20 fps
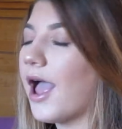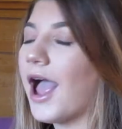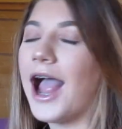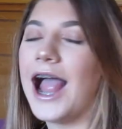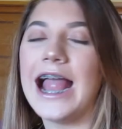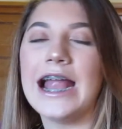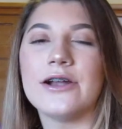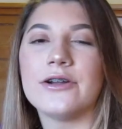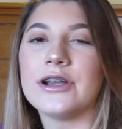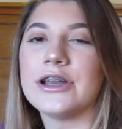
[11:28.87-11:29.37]

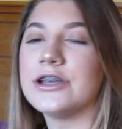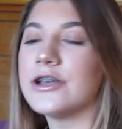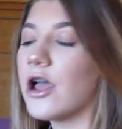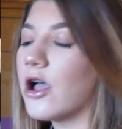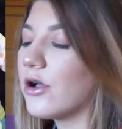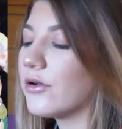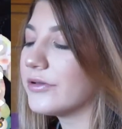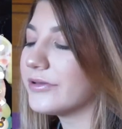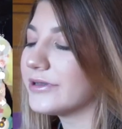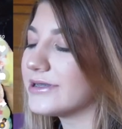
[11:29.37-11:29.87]
I already
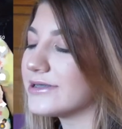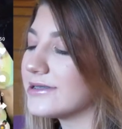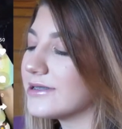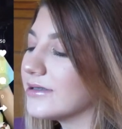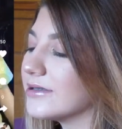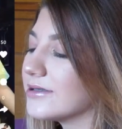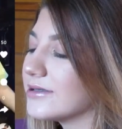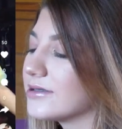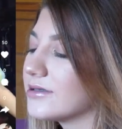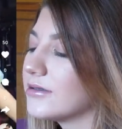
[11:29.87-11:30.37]
know what this
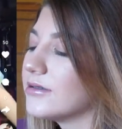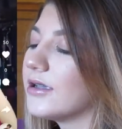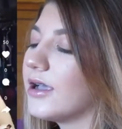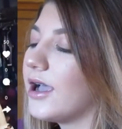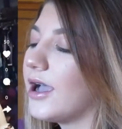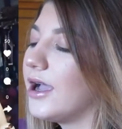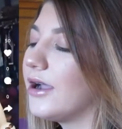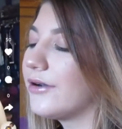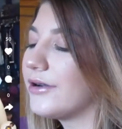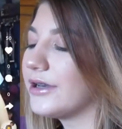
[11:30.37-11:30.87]
is.
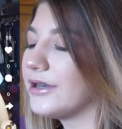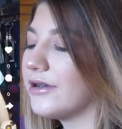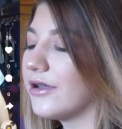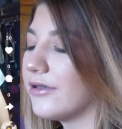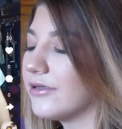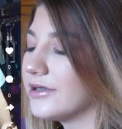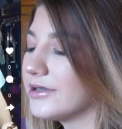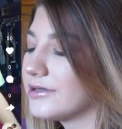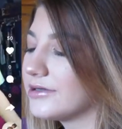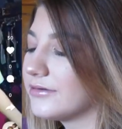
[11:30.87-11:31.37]
I already know
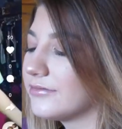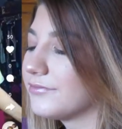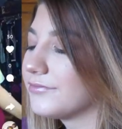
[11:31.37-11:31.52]
this.